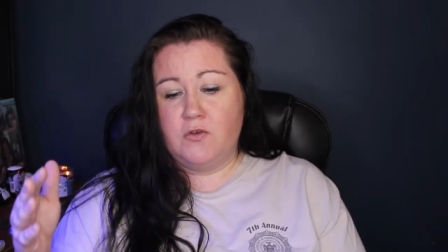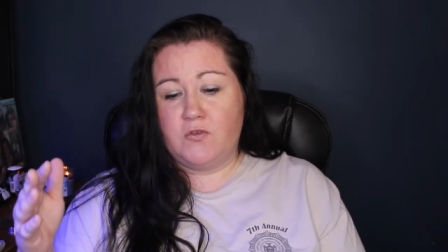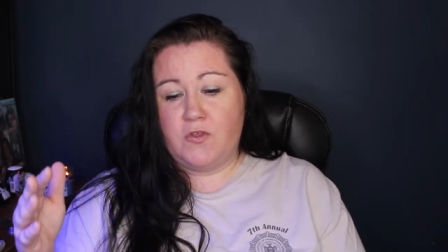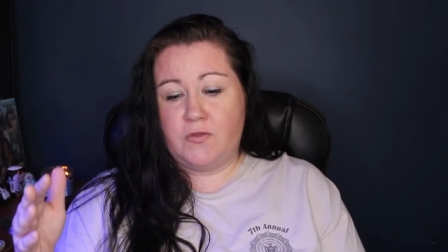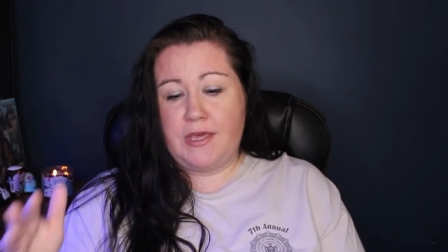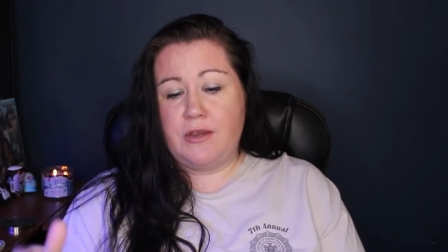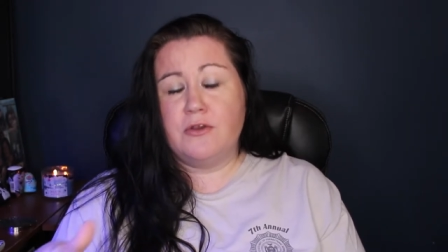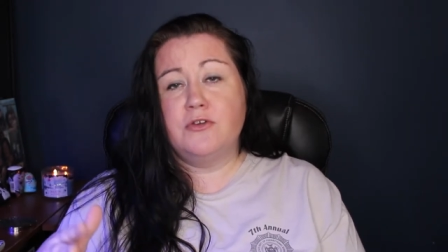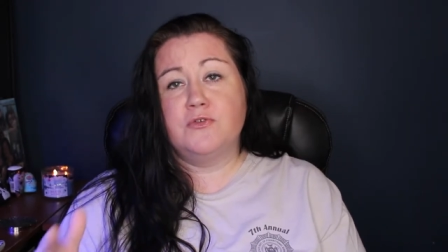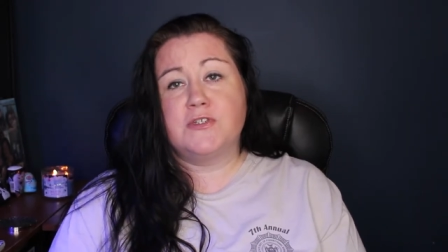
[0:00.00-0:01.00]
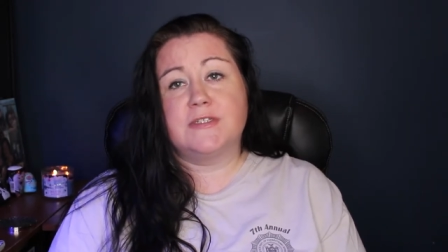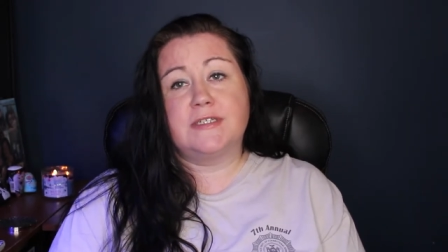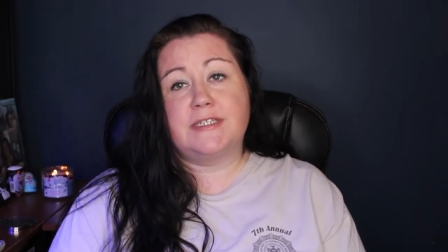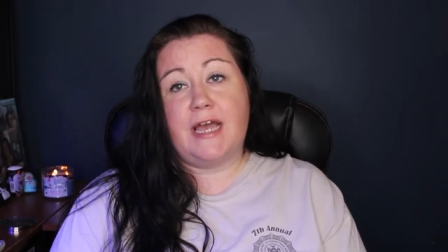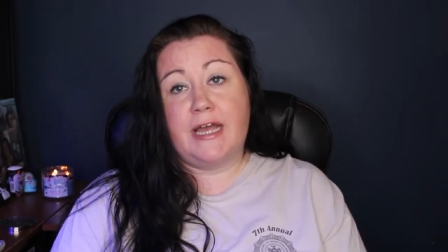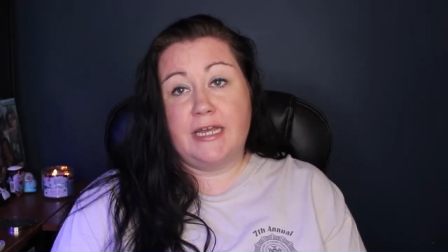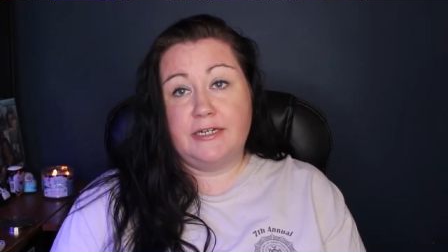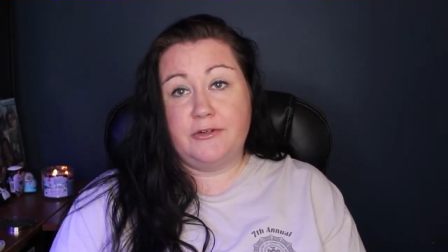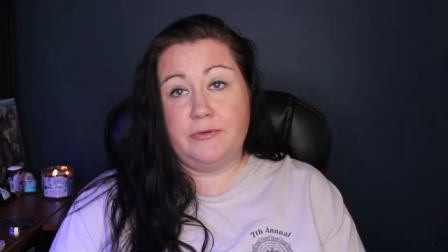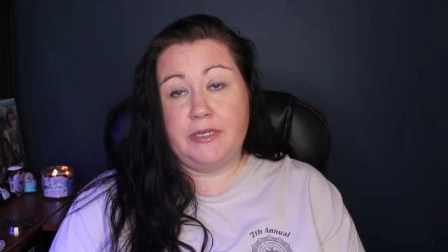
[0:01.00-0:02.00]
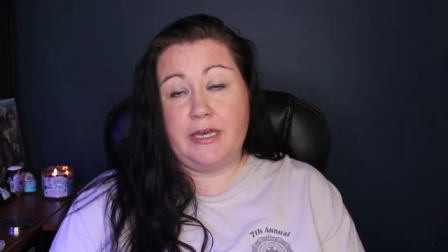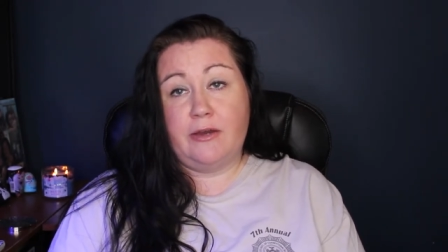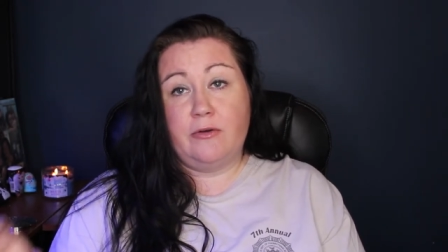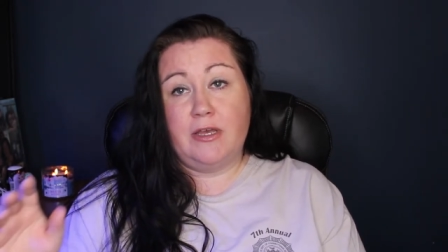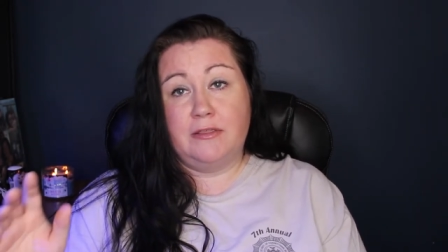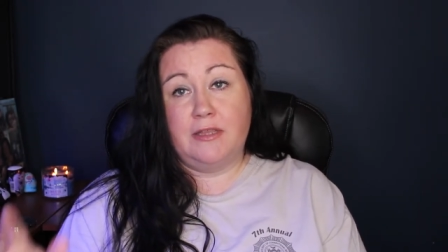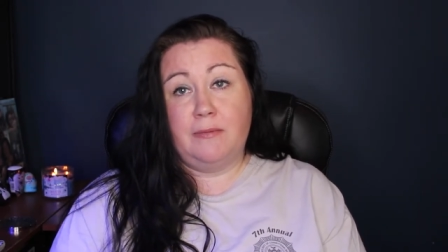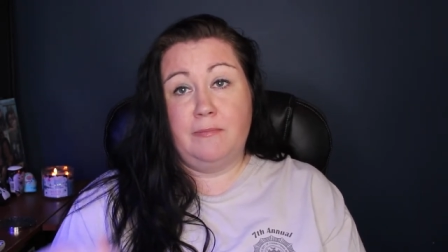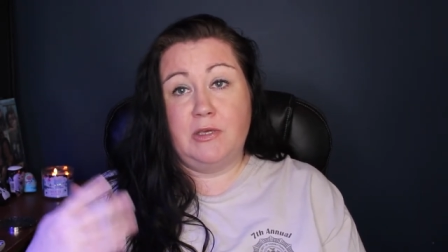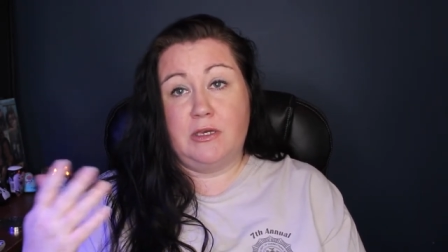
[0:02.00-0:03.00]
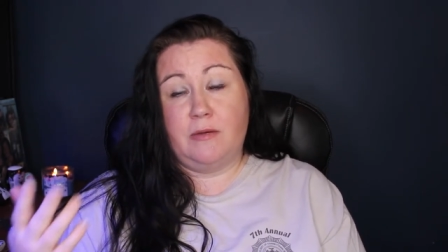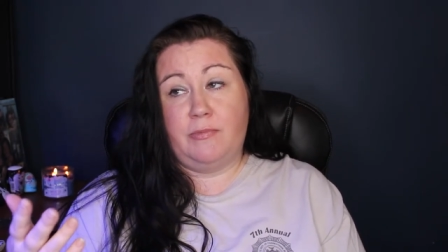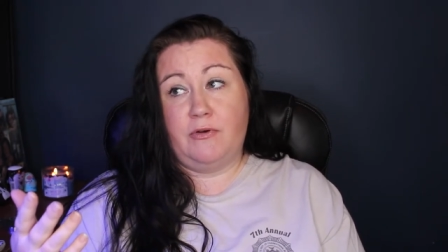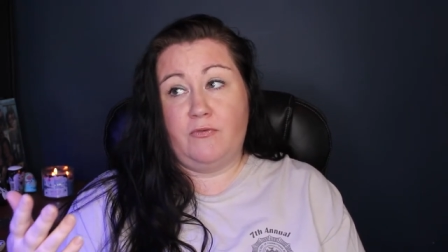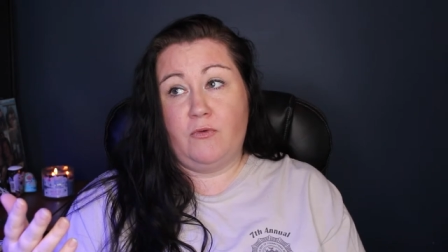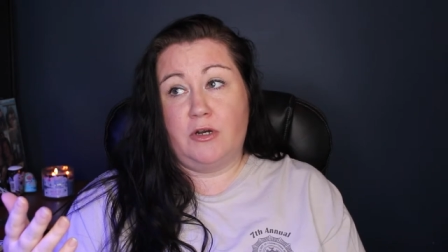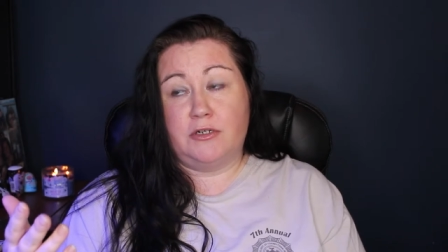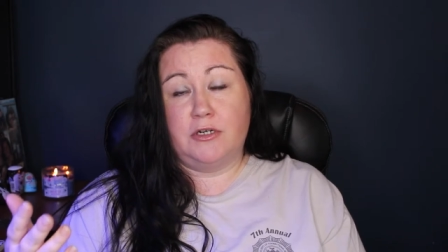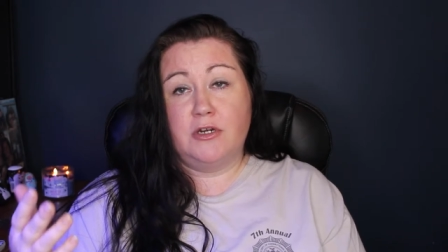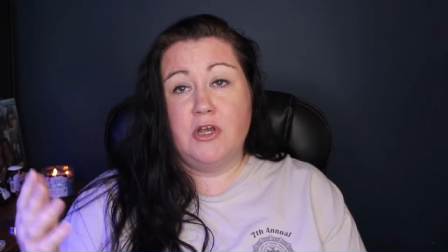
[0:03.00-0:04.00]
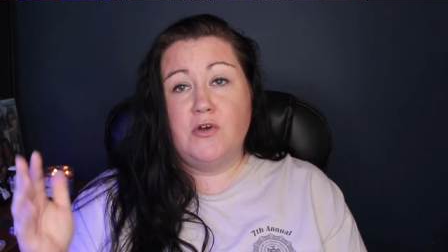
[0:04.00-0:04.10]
so they're used to the tide going out and them being above water.